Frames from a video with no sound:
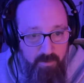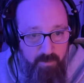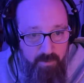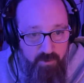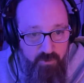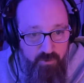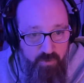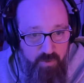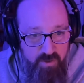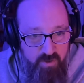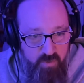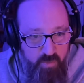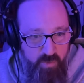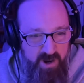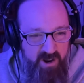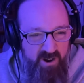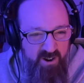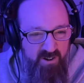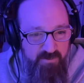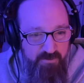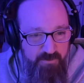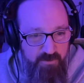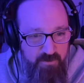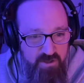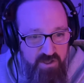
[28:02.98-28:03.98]
which was
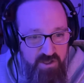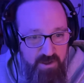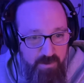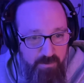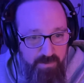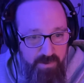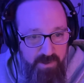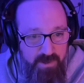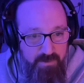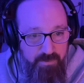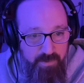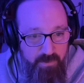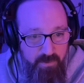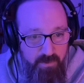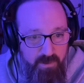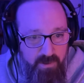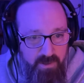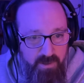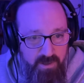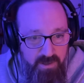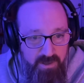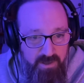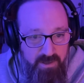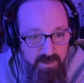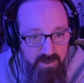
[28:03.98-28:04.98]
weird for some people.
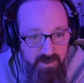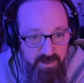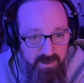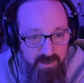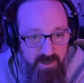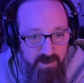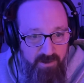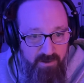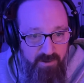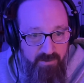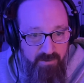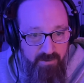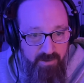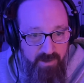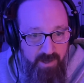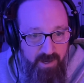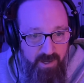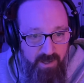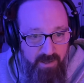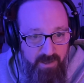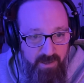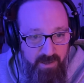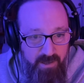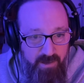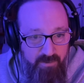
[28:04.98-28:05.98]
You know, that
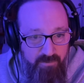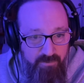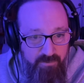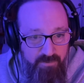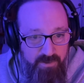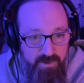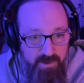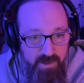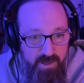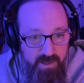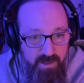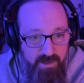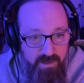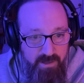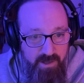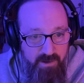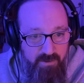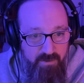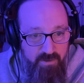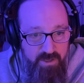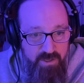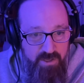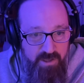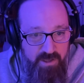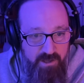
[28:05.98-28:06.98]
I lived at, you
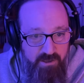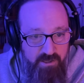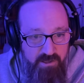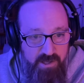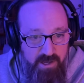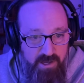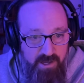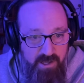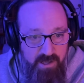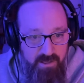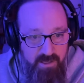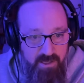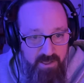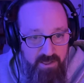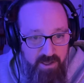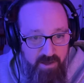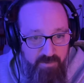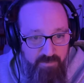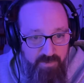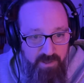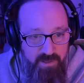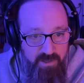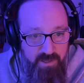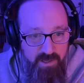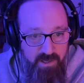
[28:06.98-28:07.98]
know, sixteen,
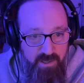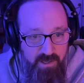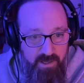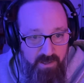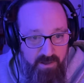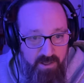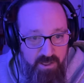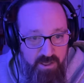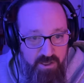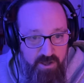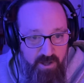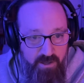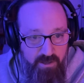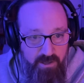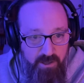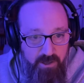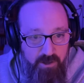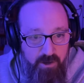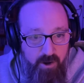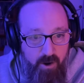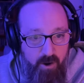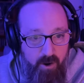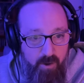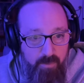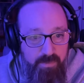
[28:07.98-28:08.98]
seventeen, selling
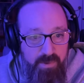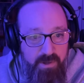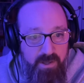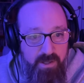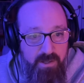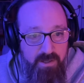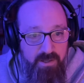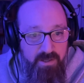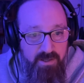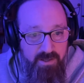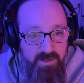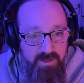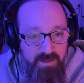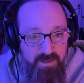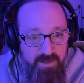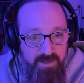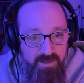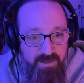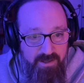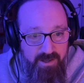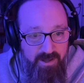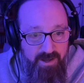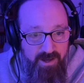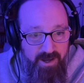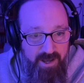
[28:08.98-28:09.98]
carpet.
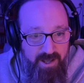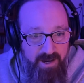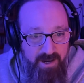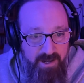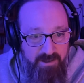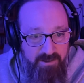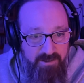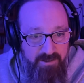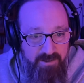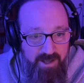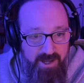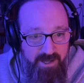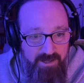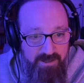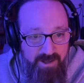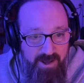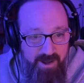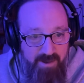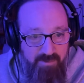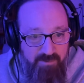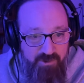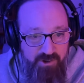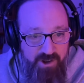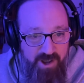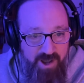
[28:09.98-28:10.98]
I had a
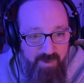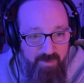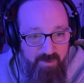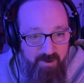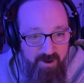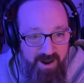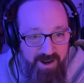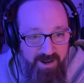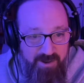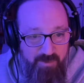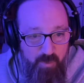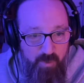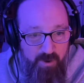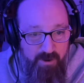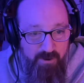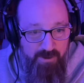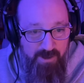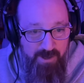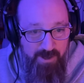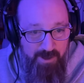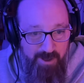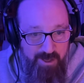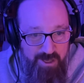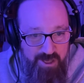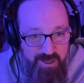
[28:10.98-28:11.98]
daytime job where I had to wear a
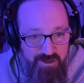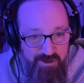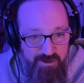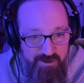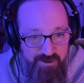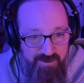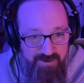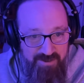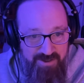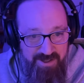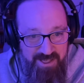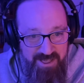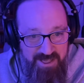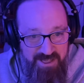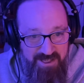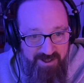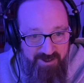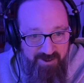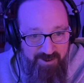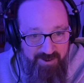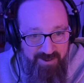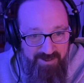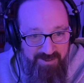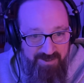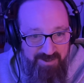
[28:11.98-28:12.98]
little suit and
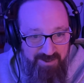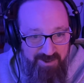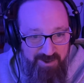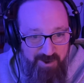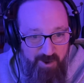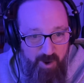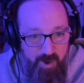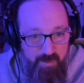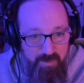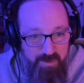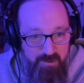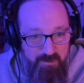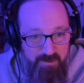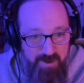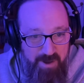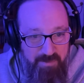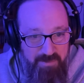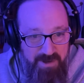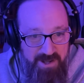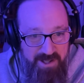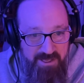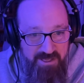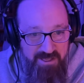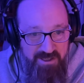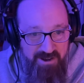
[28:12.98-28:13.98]
sell carpet
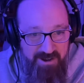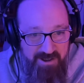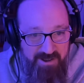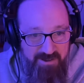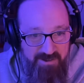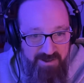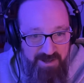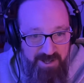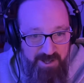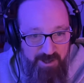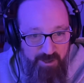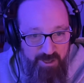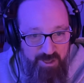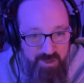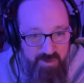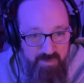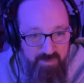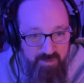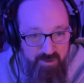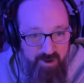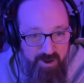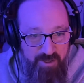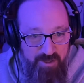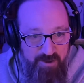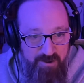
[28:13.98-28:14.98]
remnants at a Nielsen
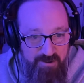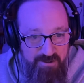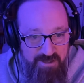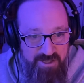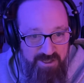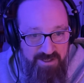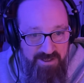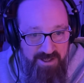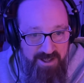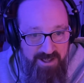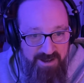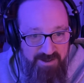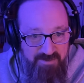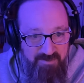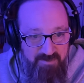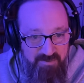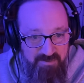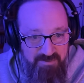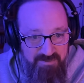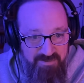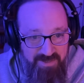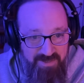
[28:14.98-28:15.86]
Brothers. And then